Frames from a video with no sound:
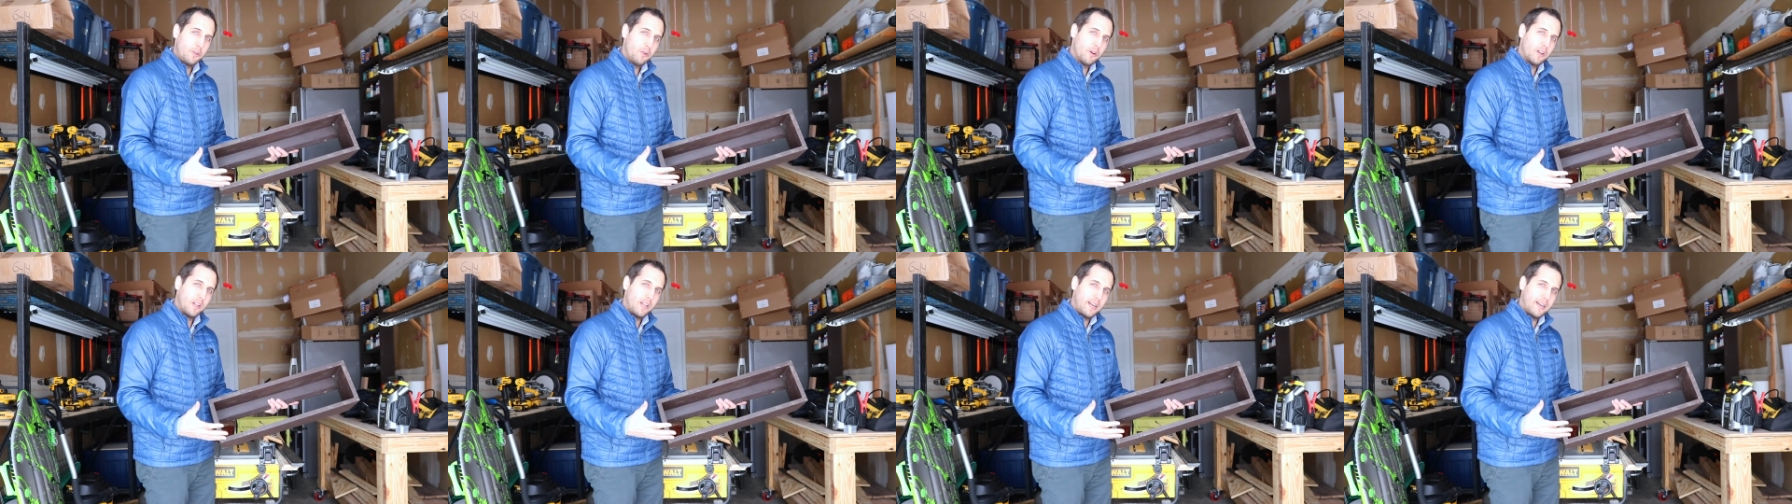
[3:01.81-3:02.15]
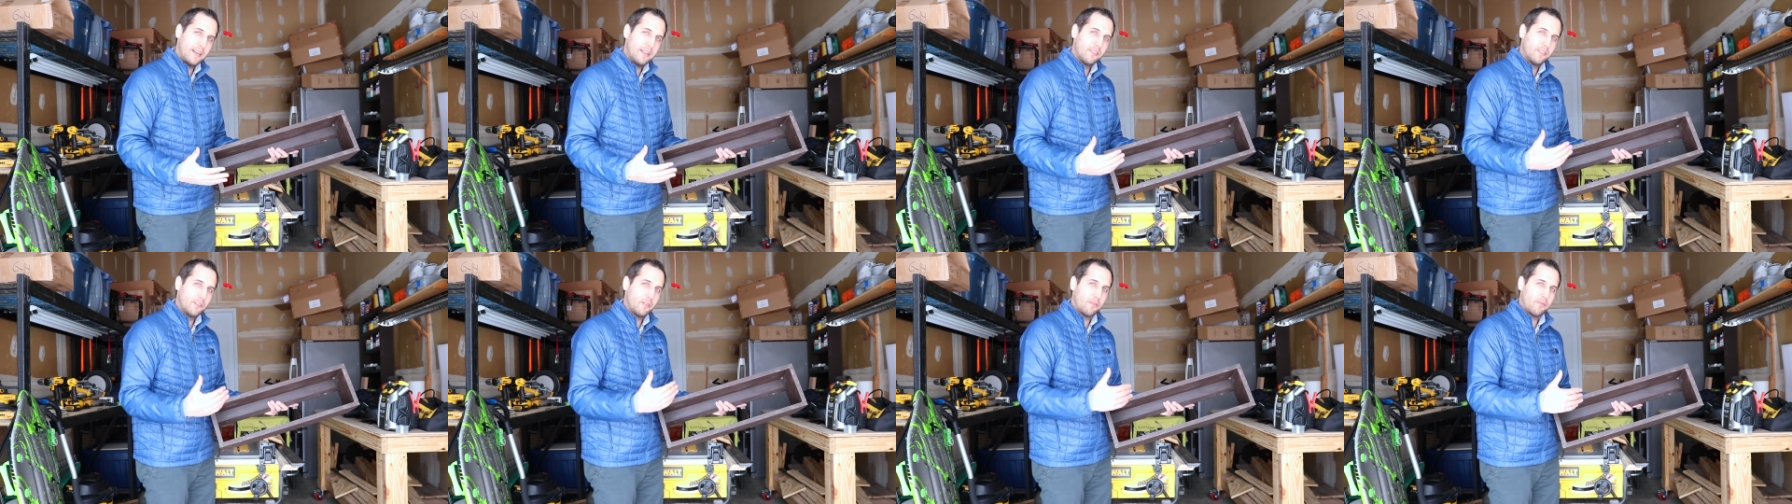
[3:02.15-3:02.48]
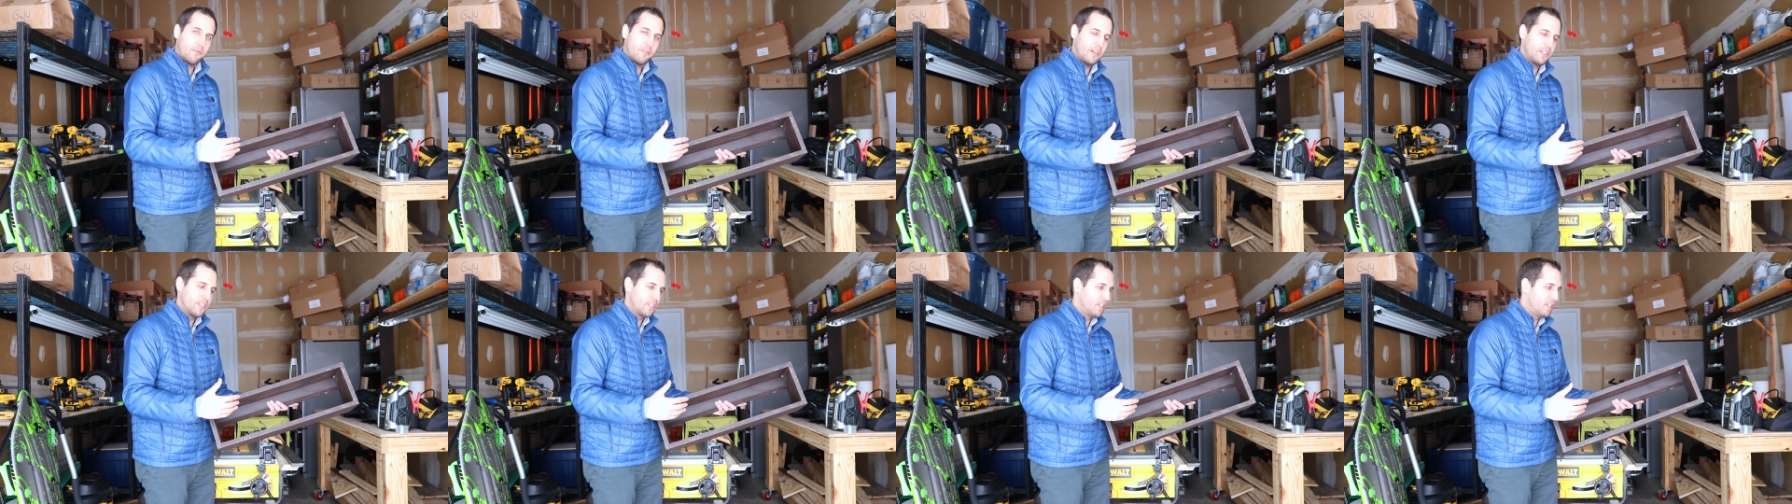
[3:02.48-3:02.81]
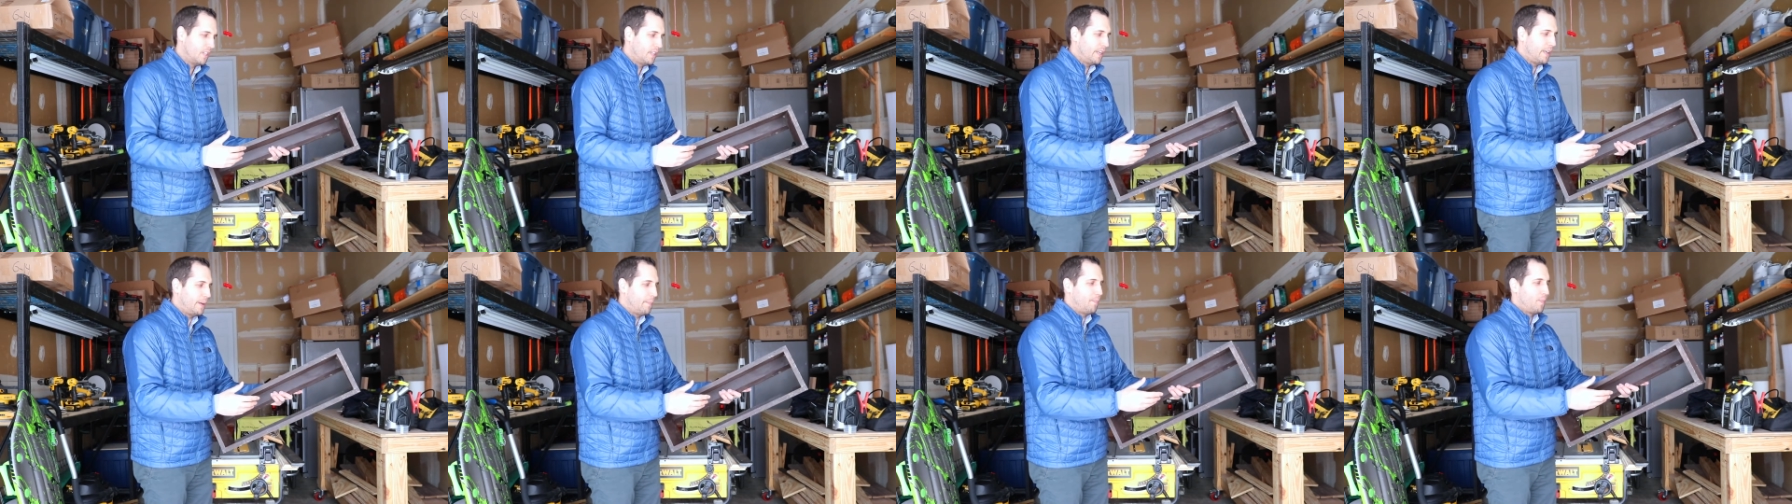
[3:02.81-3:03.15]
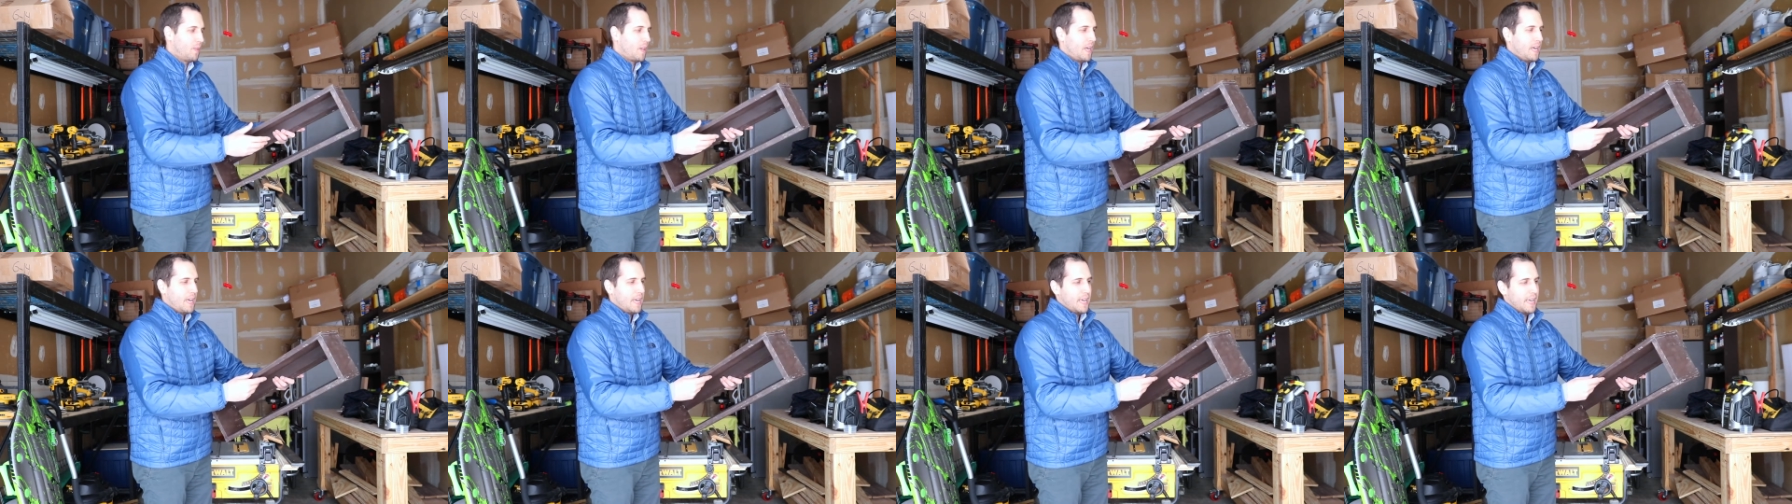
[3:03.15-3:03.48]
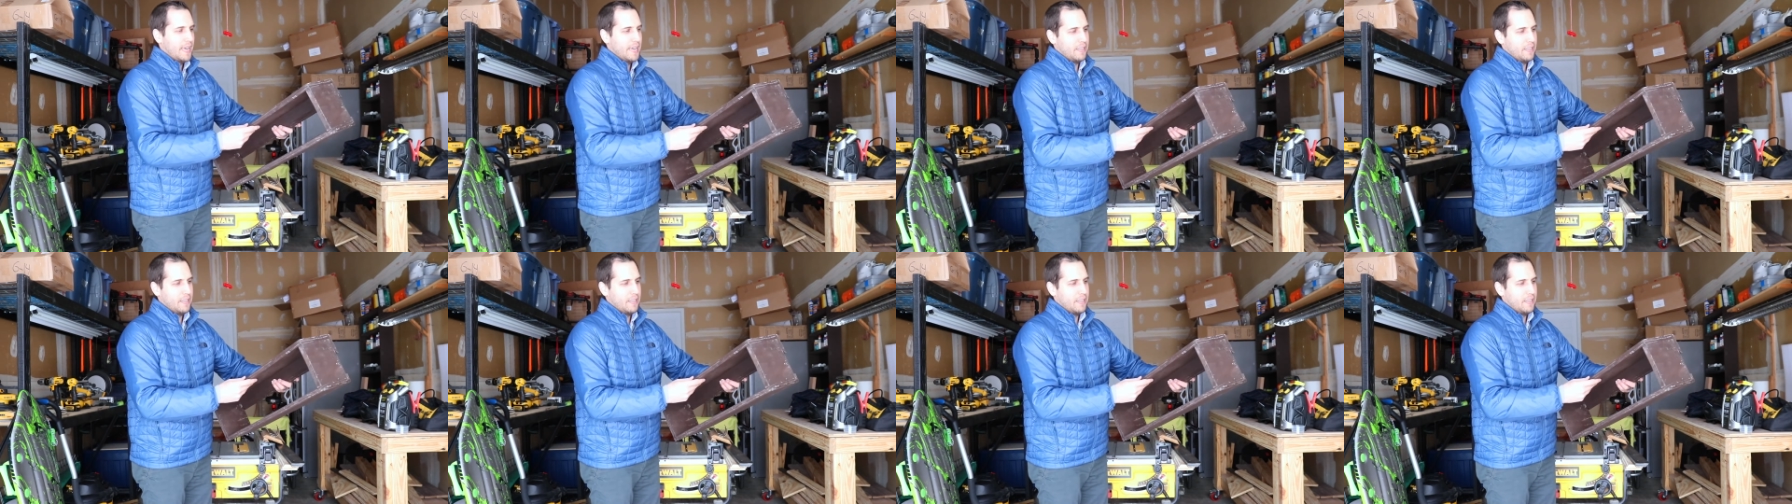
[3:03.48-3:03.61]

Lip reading: you can utilize the French cleat.